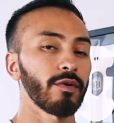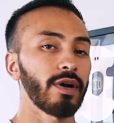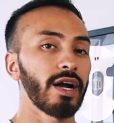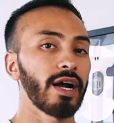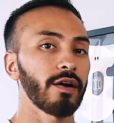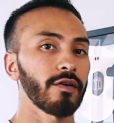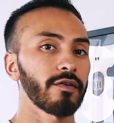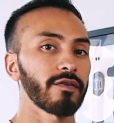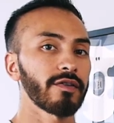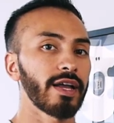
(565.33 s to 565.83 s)

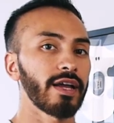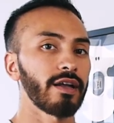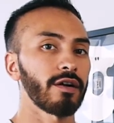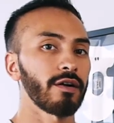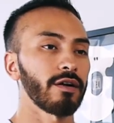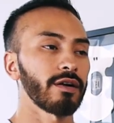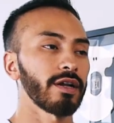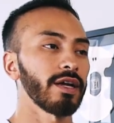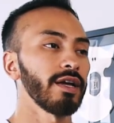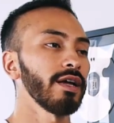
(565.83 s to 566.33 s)
higher
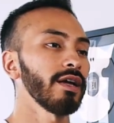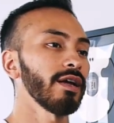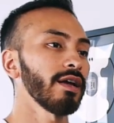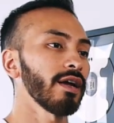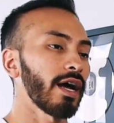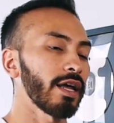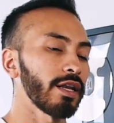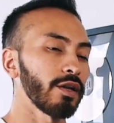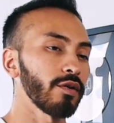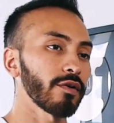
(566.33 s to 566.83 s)
standard.
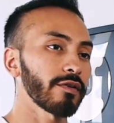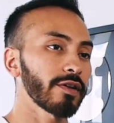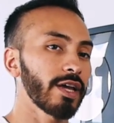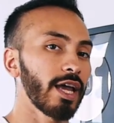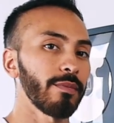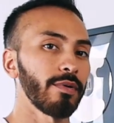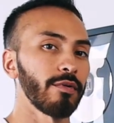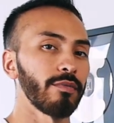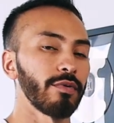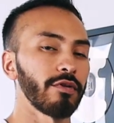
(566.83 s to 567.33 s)
I knew I was
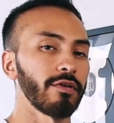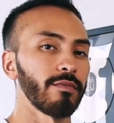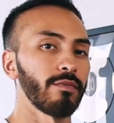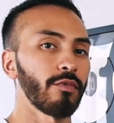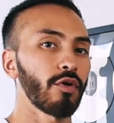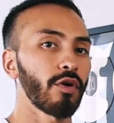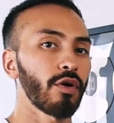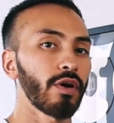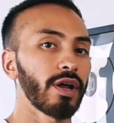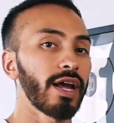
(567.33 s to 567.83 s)
capable of
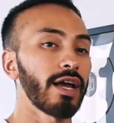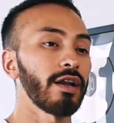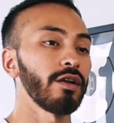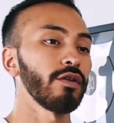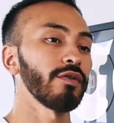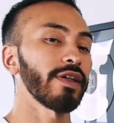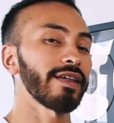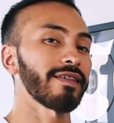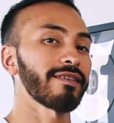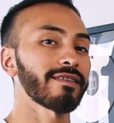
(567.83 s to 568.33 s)
more, and I
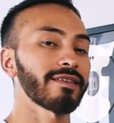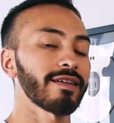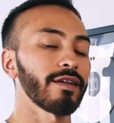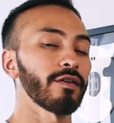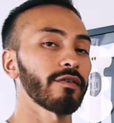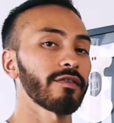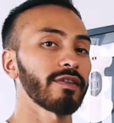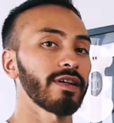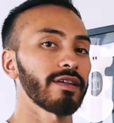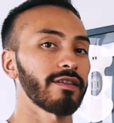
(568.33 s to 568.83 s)
knew that
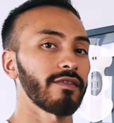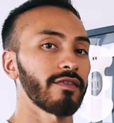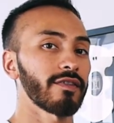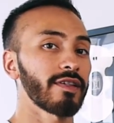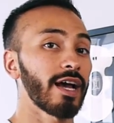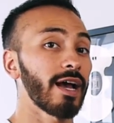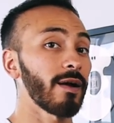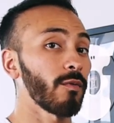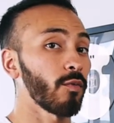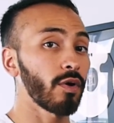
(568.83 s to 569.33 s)
skill sets at the
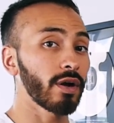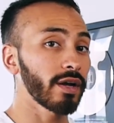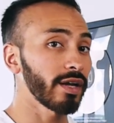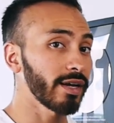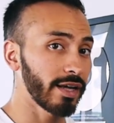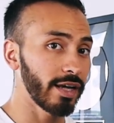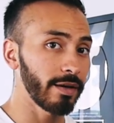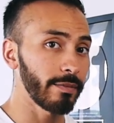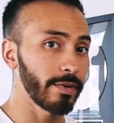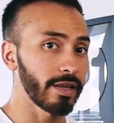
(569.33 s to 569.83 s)
time weren't
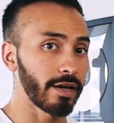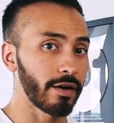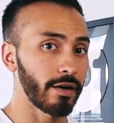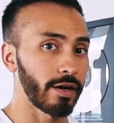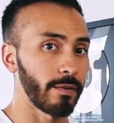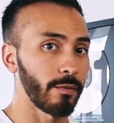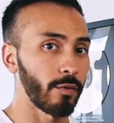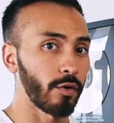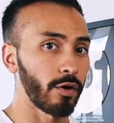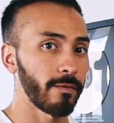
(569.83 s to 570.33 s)
going to get me there
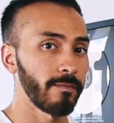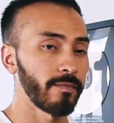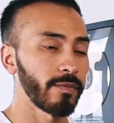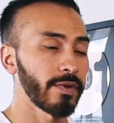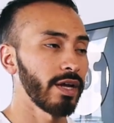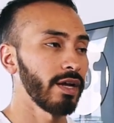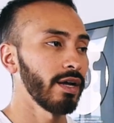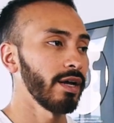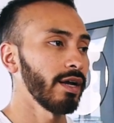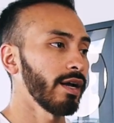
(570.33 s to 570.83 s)
anymore.
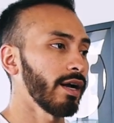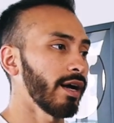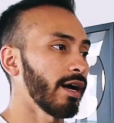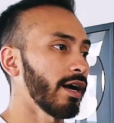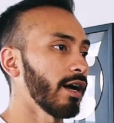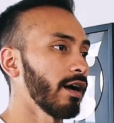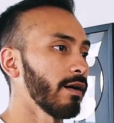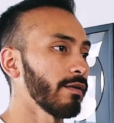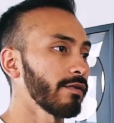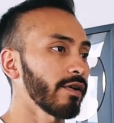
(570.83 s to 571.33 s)

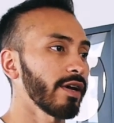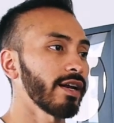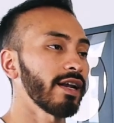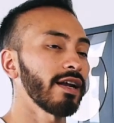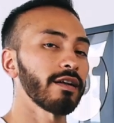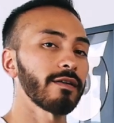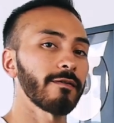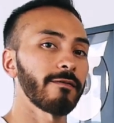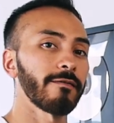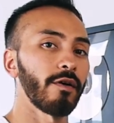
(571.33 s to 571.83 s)
So I
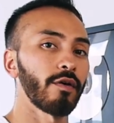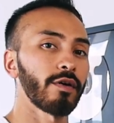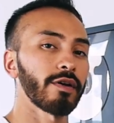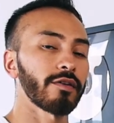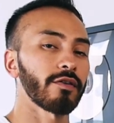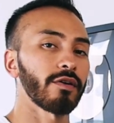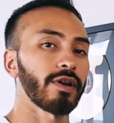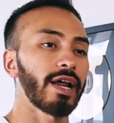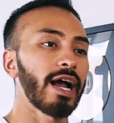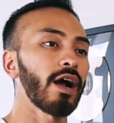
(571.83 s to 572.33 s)
needed to
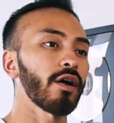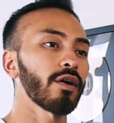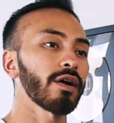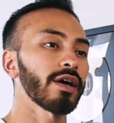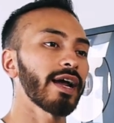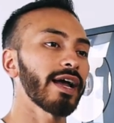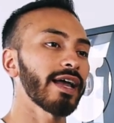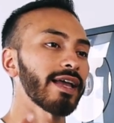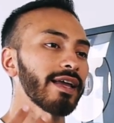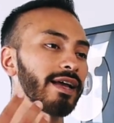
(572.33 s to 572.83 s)
focus on how could
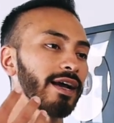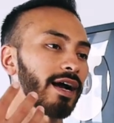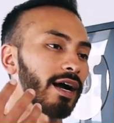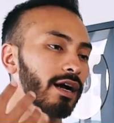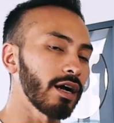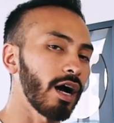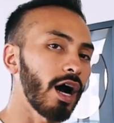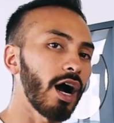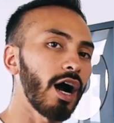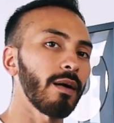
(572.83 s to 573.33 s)
I
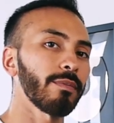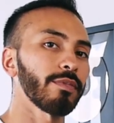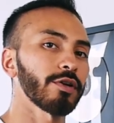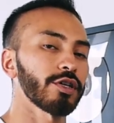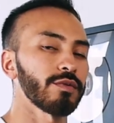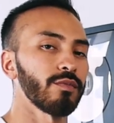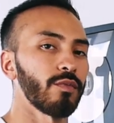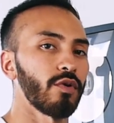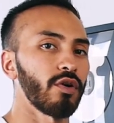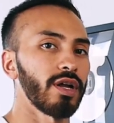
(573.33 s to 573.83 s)

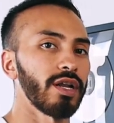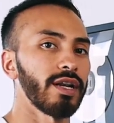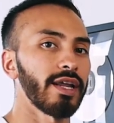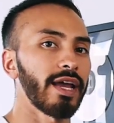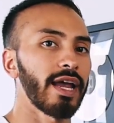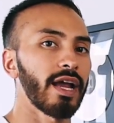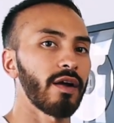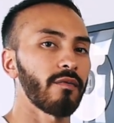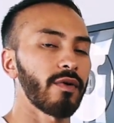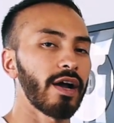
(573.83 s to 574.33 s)
accomplish more in a
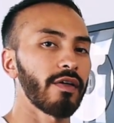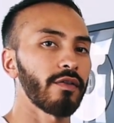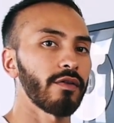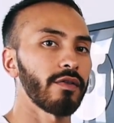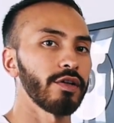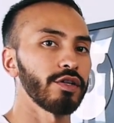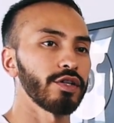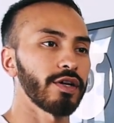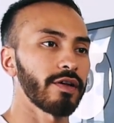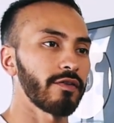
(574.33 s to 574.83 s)
day rather
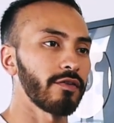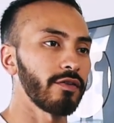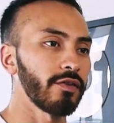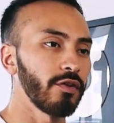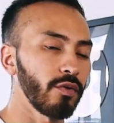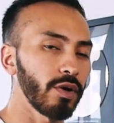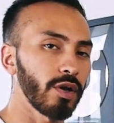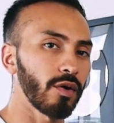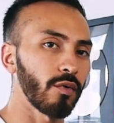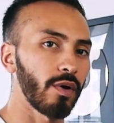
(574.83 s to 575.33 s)
than just
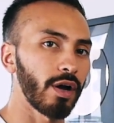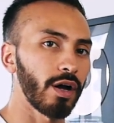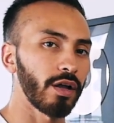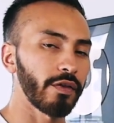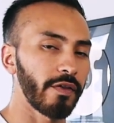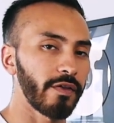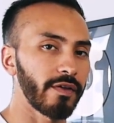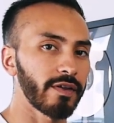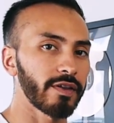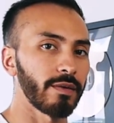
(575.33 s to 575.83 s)
doing well at
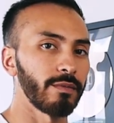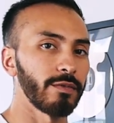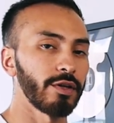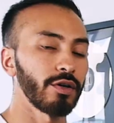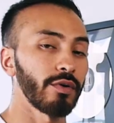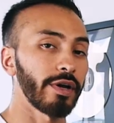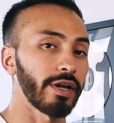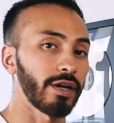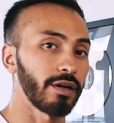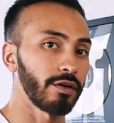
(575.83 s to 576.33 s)
the things I'm
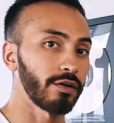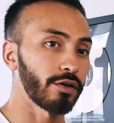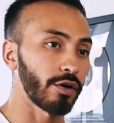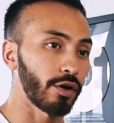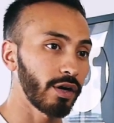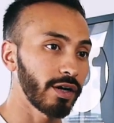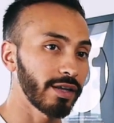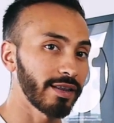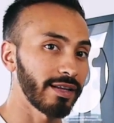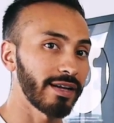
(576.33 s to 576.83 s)
doing
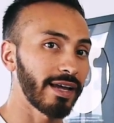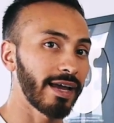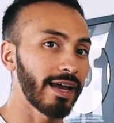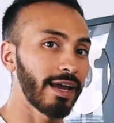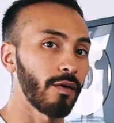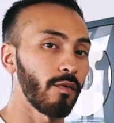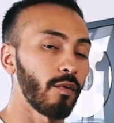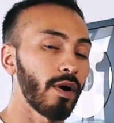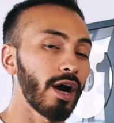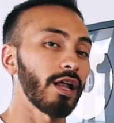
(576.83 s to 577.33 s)
during the
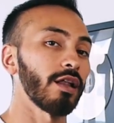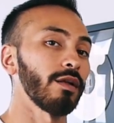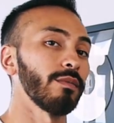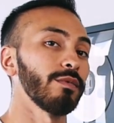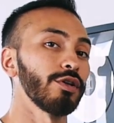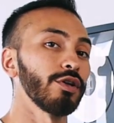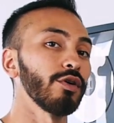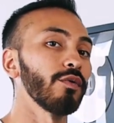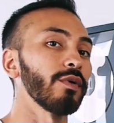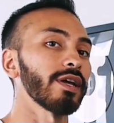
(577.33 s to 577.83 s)
day while
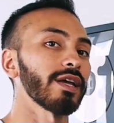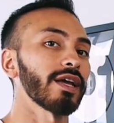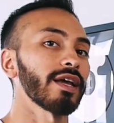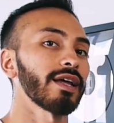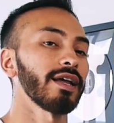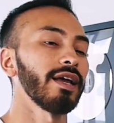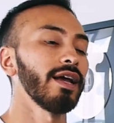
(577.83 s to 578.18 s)
I'm doing it.